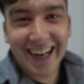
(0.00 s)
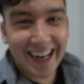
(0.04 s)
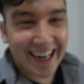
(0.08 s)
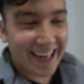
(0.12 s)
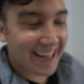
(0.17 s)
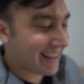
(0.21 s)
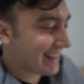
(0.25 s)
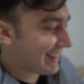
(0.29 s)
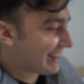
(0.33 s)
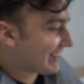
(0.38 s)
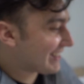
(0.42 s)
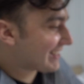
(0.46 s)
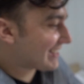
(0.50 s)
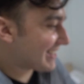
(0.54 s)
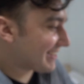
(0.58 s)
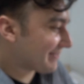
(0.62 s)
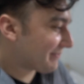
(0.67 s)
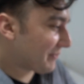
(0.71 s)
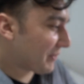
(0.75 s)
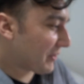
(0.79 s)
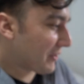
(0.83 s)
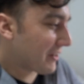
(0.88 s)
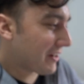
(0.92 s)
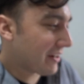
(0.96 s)
Uh, this
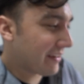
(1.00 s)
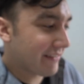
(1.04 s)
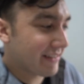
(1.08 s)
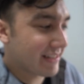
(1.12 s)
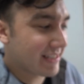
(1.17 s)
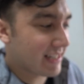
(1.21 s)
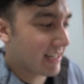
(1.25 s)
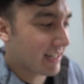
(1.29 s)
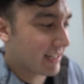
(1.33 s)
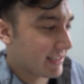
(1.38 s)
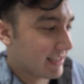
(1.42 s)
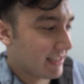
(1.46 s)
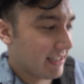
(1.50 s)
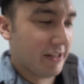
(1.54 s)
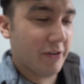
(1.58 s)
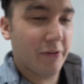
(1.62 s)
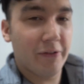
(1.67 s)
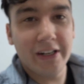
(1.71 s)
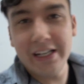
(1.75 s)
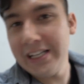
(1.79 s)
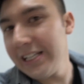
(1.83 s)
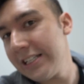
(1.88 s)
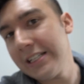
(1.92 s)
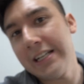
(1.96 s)
program is actually
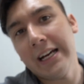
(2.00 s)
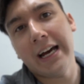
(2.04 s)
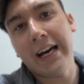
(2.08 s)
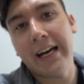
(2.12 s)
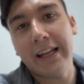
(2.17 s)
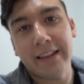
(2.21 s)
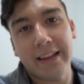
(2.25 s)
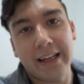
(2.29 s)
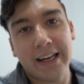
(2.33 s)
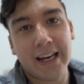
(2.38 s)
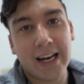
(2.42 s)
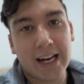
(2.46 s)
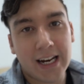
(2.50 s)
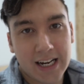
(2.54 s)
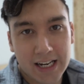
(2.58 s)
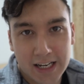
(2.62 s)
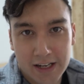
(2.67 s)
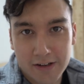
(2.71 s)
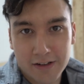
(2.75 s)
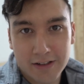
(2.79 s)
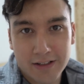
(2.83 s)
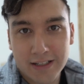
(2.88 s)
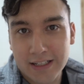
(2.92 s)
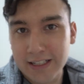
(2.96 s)
WeChat. They kind of
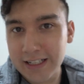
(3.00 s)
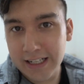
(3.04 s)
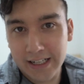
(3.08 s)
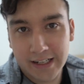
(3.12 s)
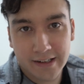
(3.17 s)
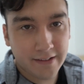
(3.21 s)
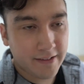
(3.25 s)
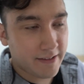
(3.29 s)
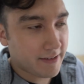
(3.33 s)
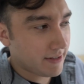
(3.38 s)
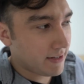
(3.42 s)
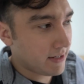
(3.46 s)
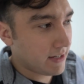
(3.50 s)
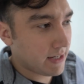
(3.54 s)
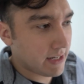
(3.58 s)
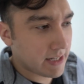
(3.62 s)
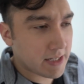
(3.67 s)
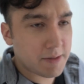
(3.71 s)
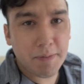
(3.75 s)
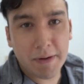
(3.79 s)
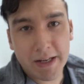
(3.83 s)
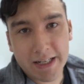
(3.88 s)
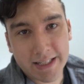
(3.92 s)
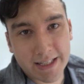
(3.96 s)
use it.
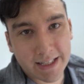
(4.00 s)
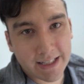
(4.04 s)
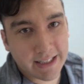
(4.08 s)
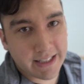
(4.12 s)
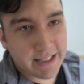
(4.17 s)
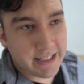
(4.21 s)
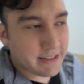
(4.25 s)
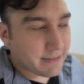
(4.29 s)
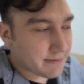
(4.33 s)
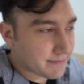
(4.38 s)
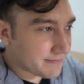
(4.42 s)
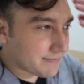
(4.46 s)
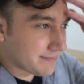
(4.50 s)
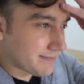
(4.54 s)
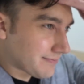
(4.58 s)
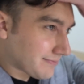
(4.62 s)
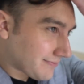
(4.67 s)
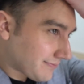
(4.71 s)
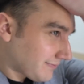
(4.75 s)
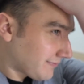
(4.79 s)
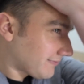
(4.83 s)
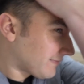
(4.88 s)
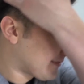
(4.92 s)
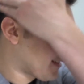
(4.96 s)
It's basically
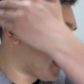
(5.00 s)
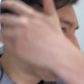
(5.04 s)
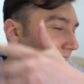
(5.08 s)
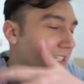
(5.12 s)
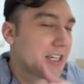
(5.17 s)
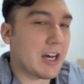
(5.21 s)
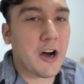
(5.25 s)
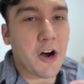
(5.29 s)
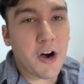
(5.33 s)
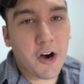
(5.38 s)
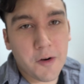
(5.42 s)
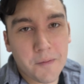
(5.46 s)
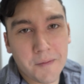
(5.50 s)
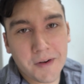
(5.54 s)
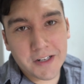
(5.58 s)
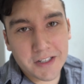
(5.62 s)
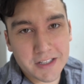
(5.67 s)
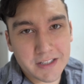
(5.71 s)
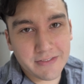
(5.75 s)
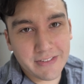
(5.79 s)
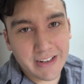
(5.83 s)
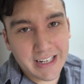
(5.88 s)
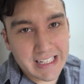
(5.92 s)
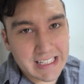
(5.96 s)
it's
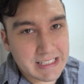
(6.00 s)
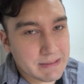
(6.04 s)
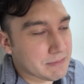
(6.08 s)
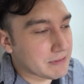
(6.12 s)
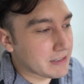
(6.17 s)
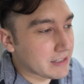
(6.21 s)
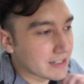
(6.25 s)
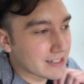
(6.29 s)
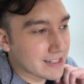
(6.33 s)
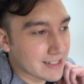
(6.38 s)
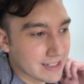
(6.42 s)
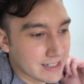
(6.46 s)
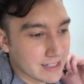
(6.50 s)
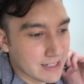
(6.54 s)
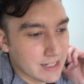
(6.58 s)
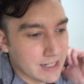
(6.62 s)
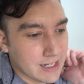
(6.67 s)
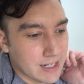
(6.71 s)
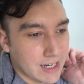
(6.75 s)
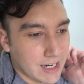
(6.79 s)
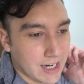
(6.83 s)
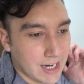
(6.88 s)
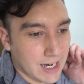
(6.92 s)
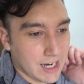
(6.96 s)
almost Facebook,
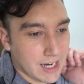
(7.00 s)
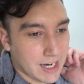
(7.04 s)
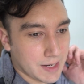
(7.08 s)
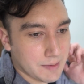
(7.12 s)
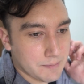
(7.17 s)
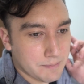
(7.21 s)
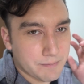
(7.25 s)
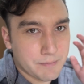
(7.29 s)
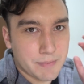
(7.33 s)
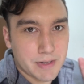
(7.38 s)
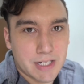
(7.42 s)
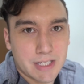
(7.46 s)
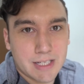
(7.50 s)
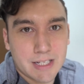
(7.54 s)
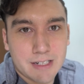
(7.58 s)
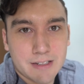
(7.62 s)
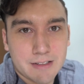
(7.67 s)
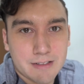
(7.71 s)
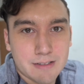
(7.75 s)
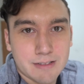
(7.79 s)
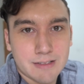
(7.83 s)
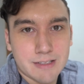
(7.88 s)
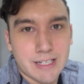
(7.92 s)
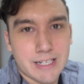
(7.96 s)
um, but a
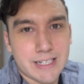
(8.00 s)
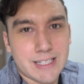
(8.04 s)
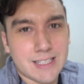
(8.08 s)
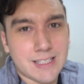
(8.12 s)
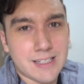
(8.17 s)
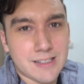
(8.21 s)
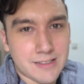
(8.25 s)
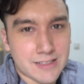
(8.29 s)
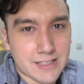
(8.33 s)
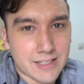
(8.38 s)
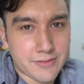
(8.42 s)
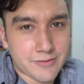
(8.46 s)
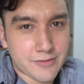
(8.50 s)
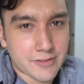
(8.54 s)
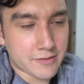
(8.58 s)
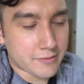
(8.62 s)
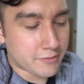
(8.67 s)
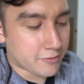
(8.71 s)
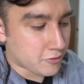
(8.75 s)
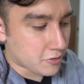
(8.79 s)
little, it's a little different